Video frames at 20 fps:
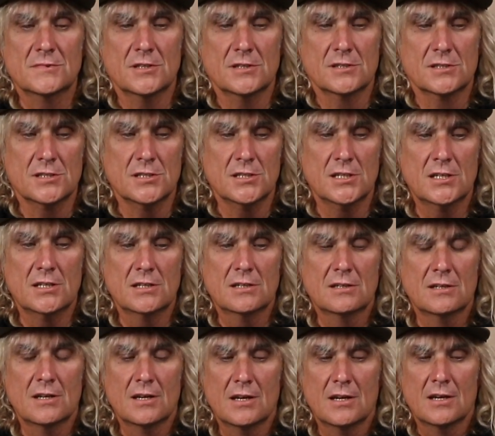this
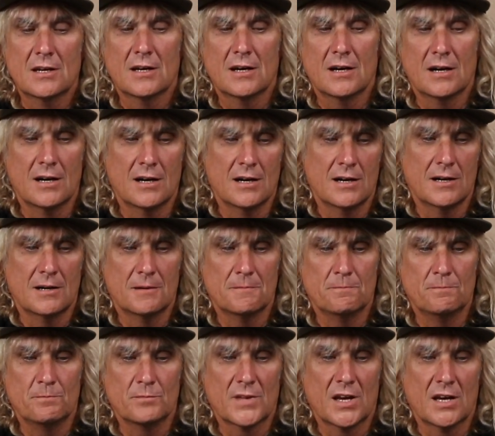year.
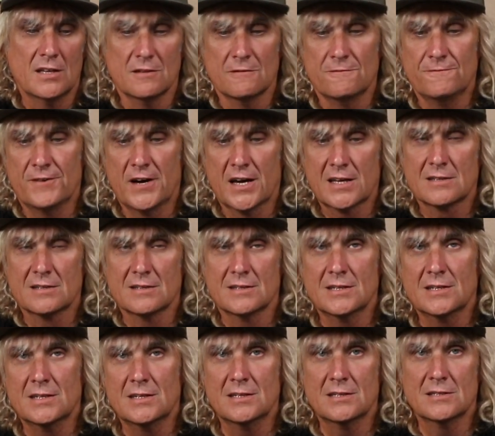And the fact
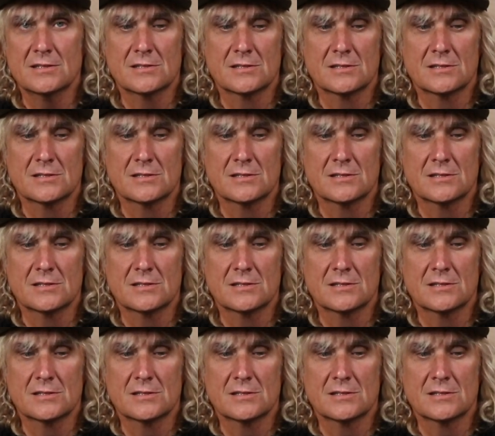that he